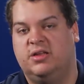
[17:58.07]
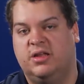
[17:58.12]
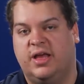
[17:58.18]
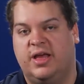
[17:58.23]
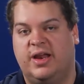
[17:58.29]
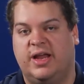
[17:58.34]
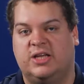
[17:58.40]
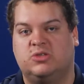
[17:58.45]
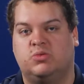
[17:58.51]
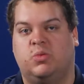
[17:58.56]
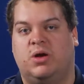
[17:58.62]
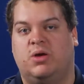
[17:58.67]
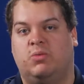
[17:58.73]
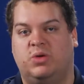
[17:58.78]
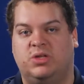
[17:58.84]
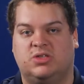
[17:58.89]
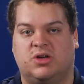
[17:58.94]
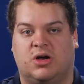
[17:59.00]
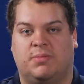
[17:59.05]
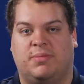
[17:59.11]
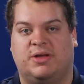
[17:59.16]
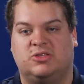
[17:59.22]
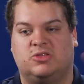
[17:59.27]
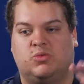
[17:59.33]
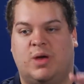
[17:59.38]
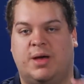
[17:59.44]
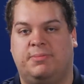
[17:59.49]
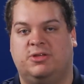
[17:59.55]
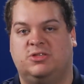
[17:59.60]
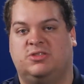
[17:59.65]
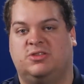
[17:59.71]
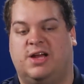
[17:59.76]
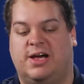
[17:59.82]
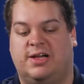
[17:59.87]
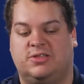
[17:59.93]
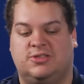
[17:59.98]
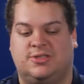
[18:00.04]
And that's where we talk about swapping
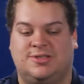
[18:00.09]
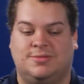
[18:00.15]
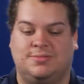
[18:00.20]
slots.